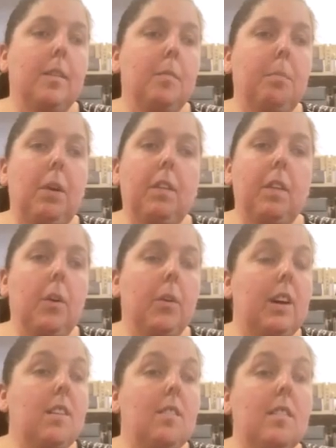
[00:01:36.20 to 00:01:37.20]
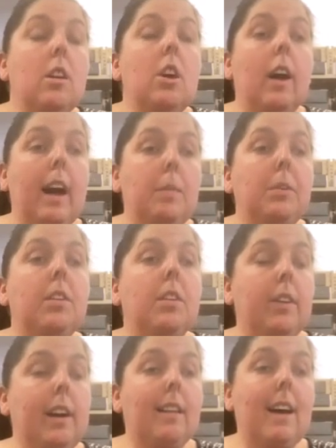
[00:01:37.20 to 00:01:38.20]
birth notice, you're able to
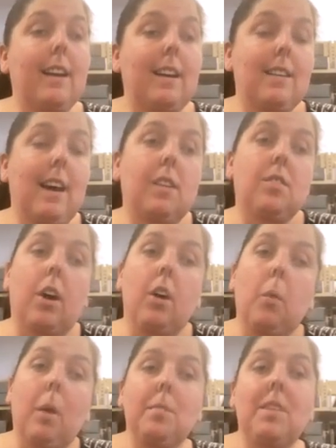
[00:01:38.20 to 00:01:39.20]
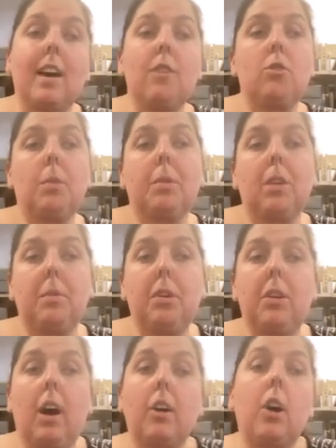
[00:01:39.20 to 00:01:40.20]
look at that index on our website,
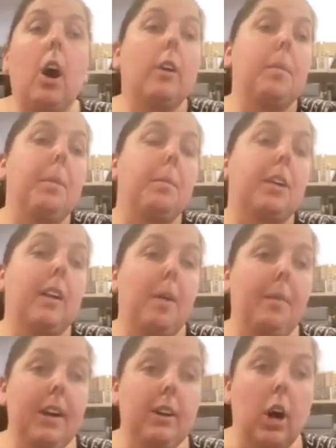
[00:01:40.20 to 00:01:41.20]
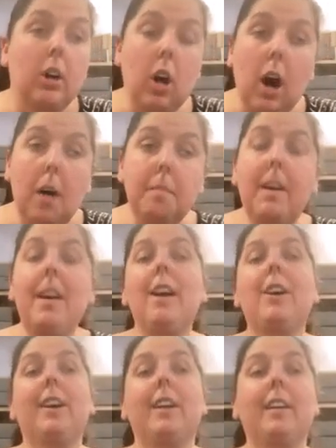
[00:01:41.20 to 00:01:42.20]
www.cochranepubliclibrary.com.
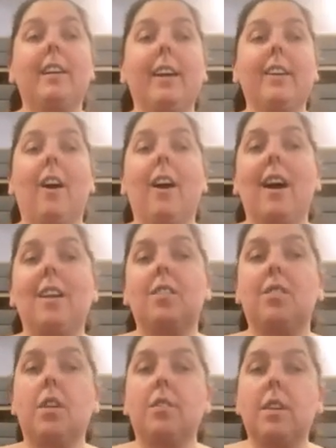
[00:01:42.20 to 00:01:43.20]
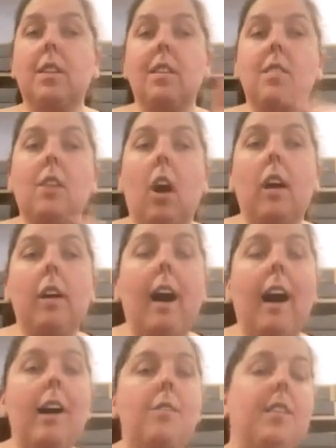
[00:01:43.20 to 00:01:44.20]
You're going to click on Services
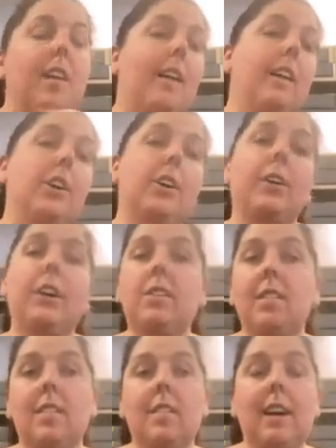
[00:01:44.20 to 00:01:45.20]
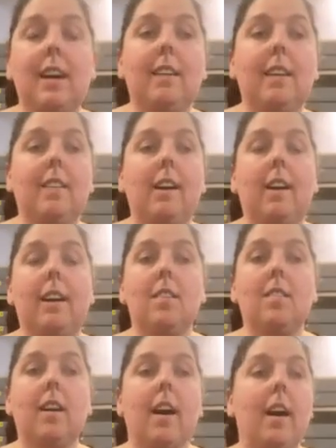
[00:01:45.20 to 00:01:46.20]
Archives, and then you're going to see that there is
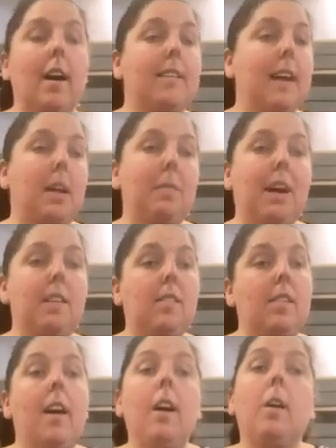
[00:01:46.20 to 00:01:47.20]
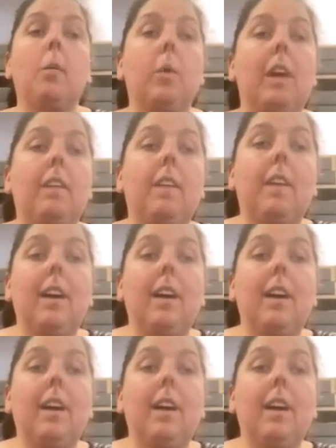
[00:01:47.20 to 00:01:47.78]
a database with